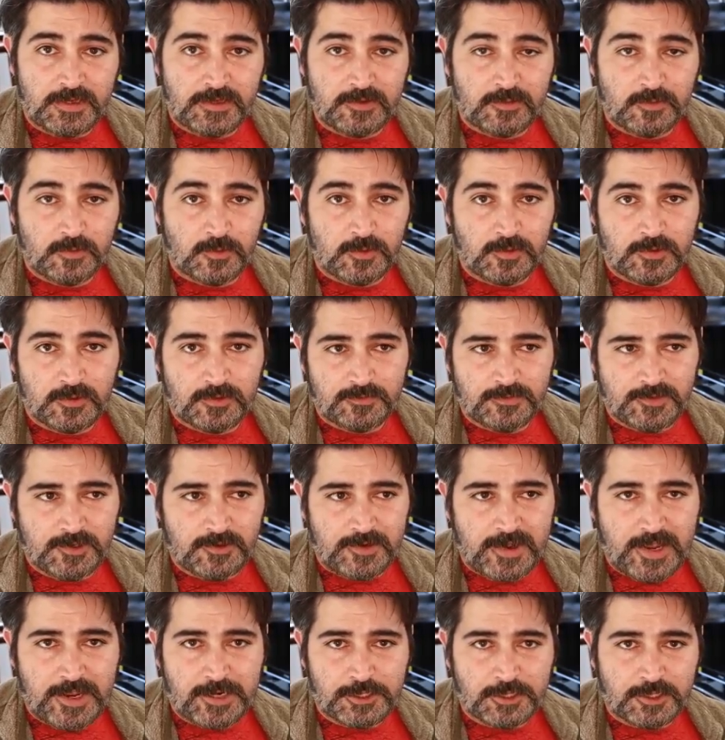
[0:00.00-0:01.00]
or their
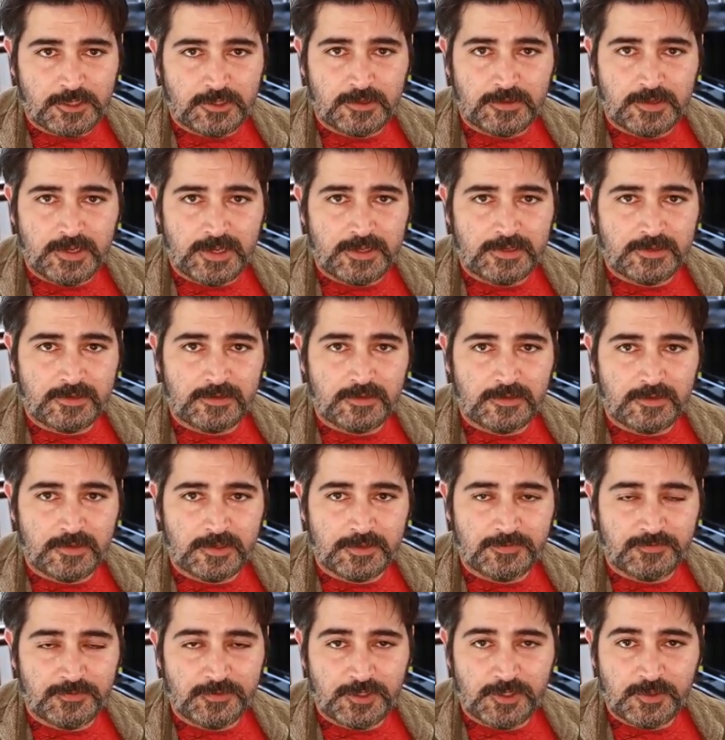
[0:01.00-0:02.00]
Dasher, and
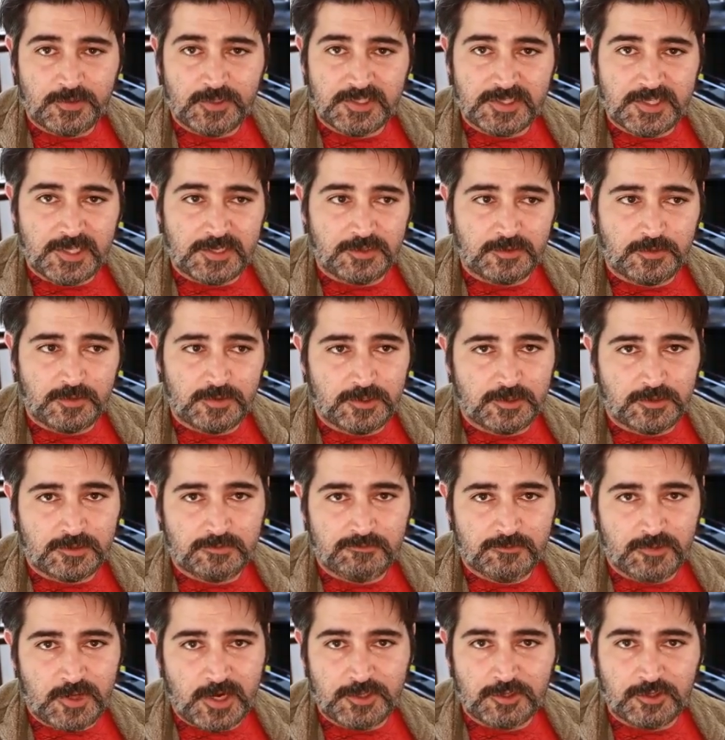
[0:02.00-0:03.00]
as soon as they do, the
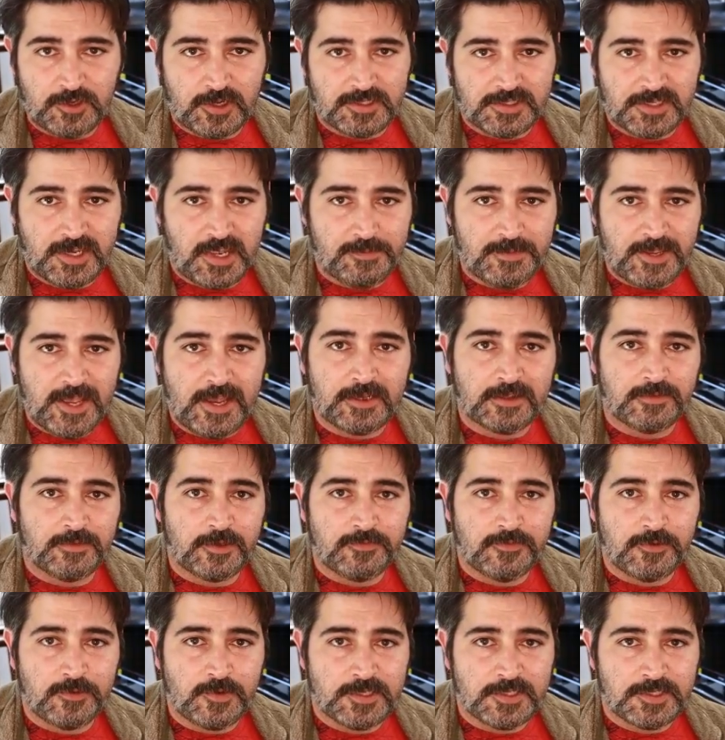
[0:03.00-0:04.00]
DRYTRONs can't be
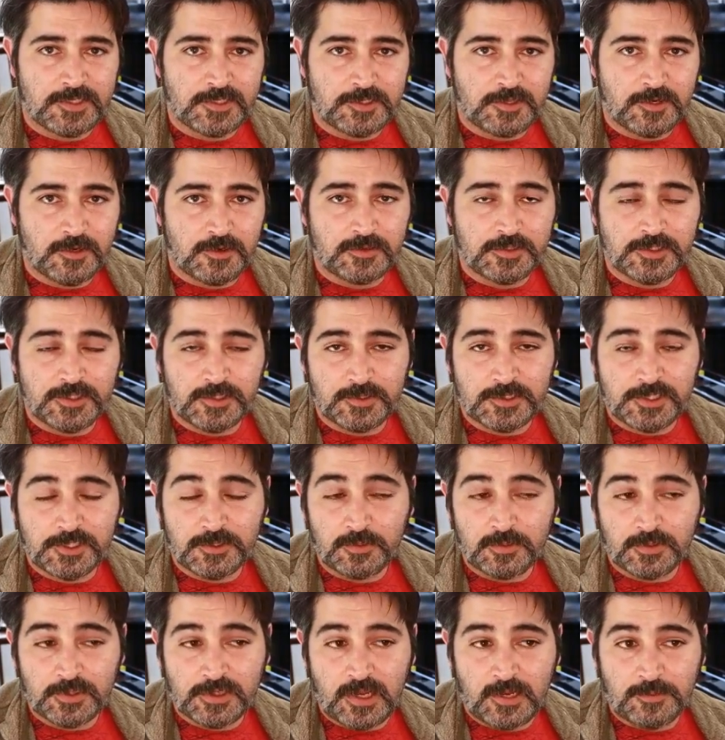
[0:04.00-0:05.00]
activated for the rest of the turn. So it's a
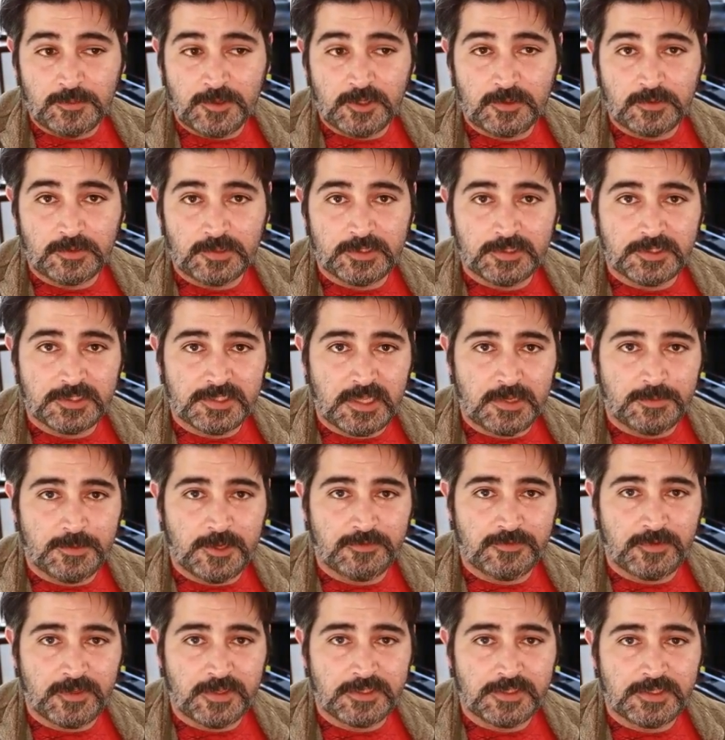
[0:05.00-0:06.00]
cool combo in the standby
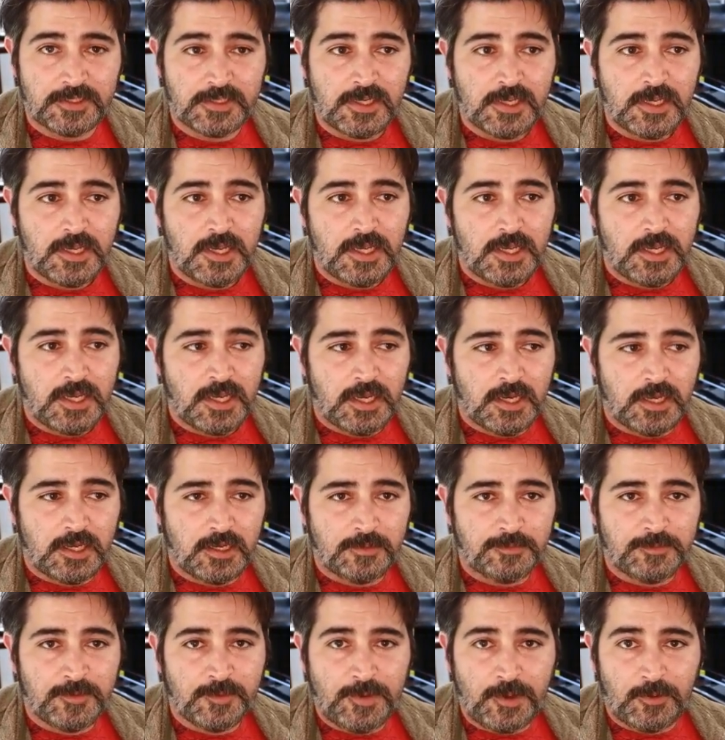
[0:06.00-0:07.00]
phase.
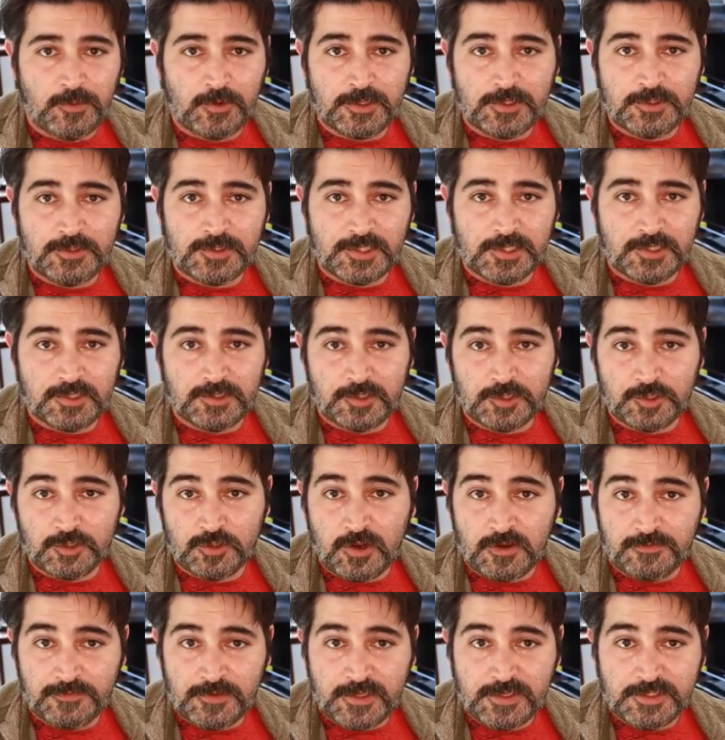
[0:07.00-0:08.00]
You might want to use it in the
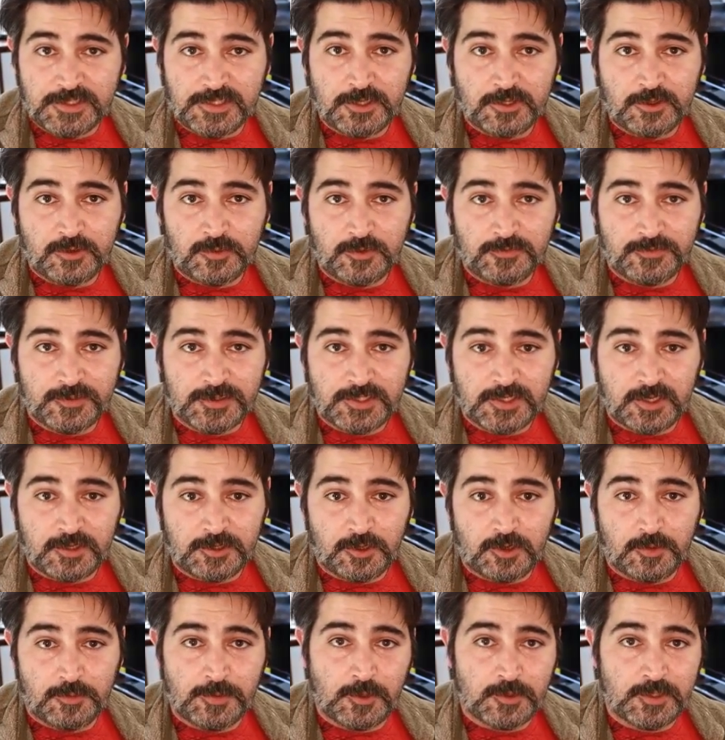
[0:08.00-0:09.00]
draw phase, though, if it's on
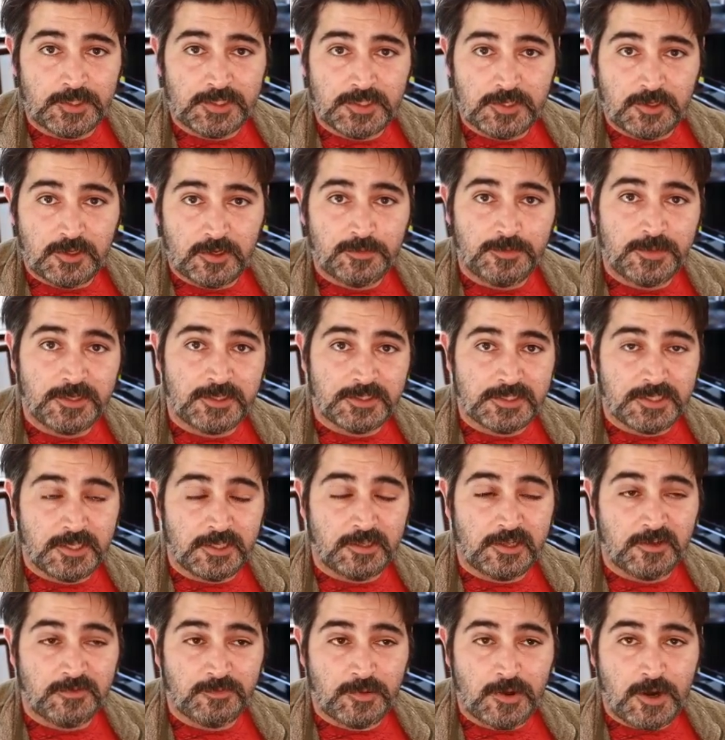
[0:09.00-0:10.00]
your opponent's turn, because they'll
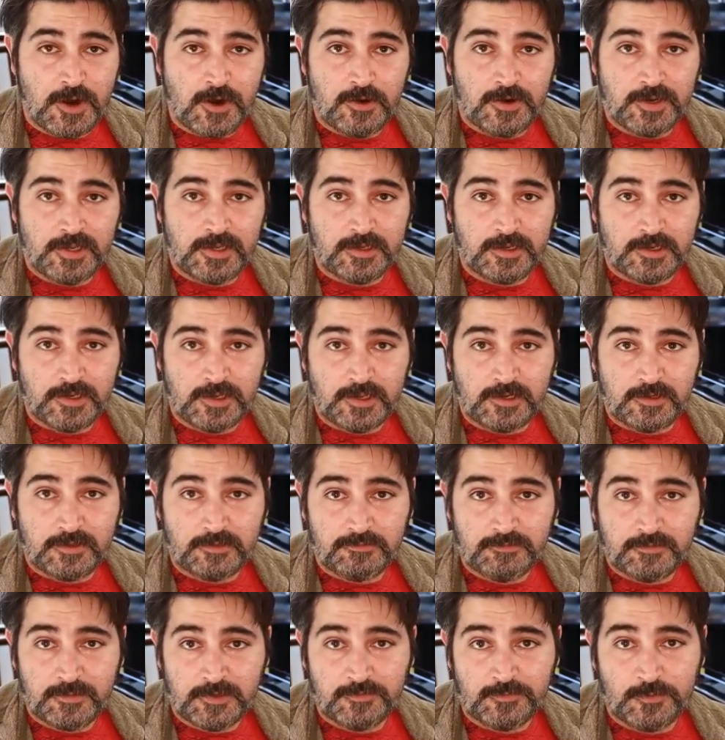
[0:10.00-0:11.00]
have priority, and then
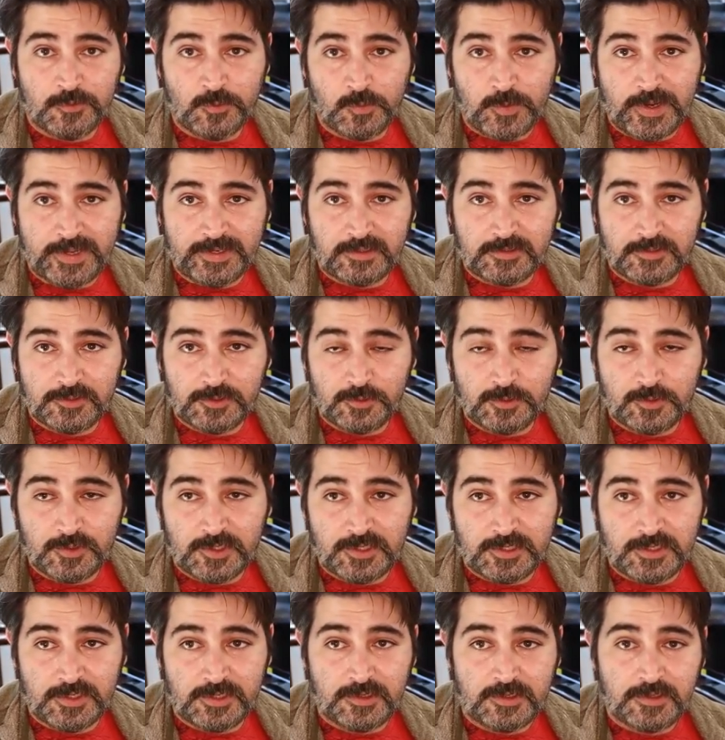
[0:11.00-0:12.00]
if you wait to
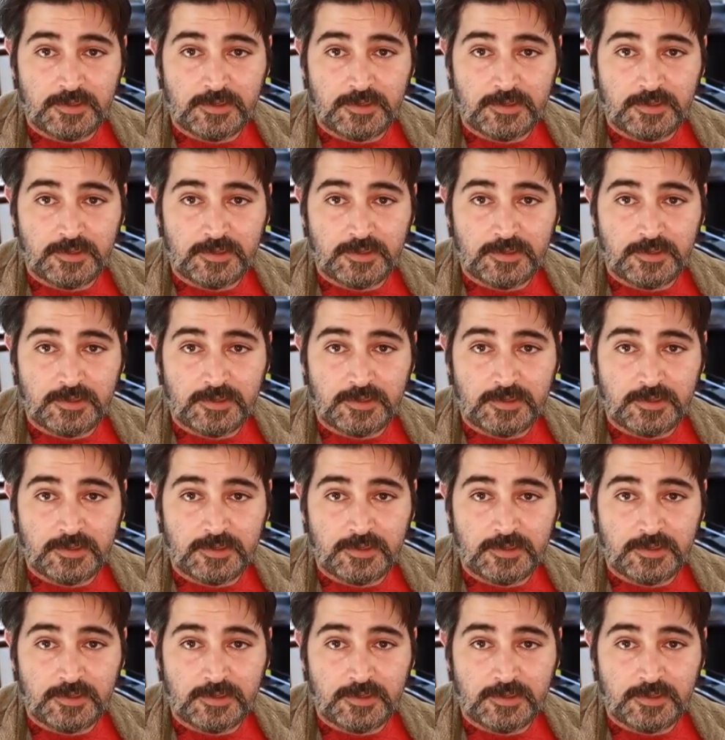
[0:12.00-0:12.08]
the